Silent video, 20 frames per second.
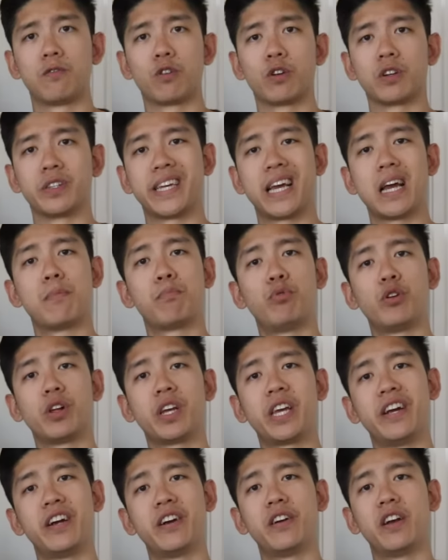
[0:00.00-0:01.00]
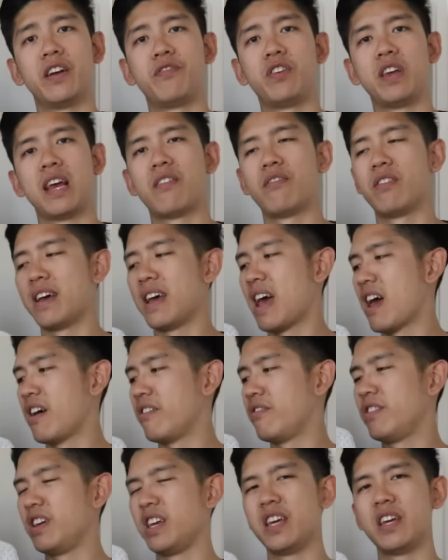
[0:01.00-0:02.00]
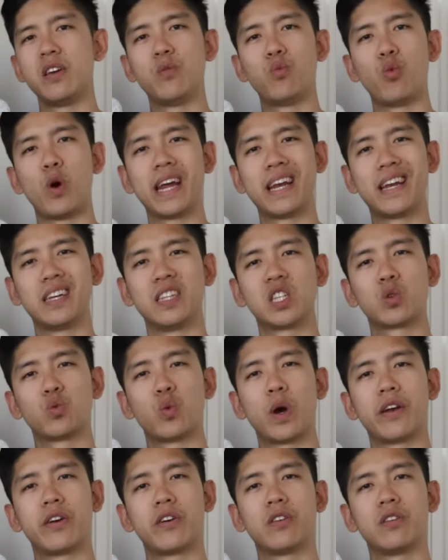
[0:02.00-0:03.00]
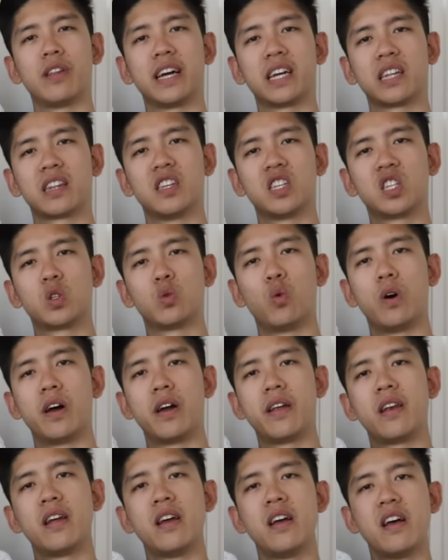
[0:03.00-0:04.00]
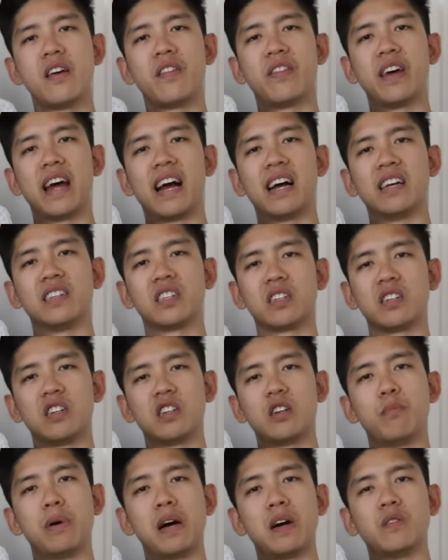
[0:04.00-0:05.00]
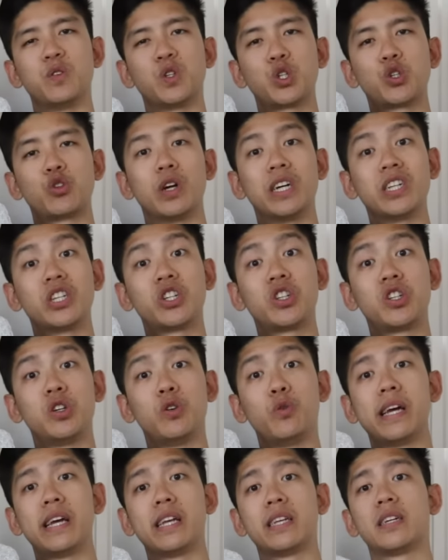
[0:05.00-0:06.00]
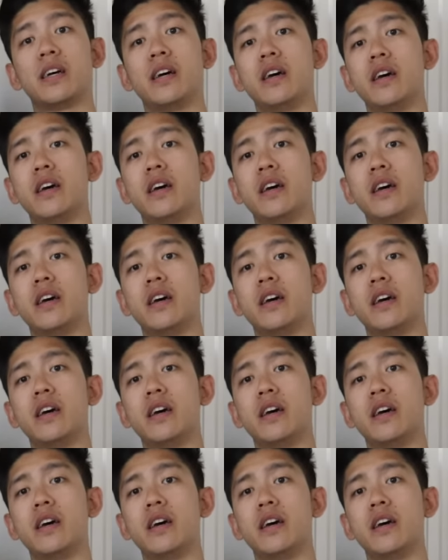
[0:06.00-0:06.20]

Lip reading: for example here, if you have a heavy weighted sweater like this one that has a good amount of stretch to it,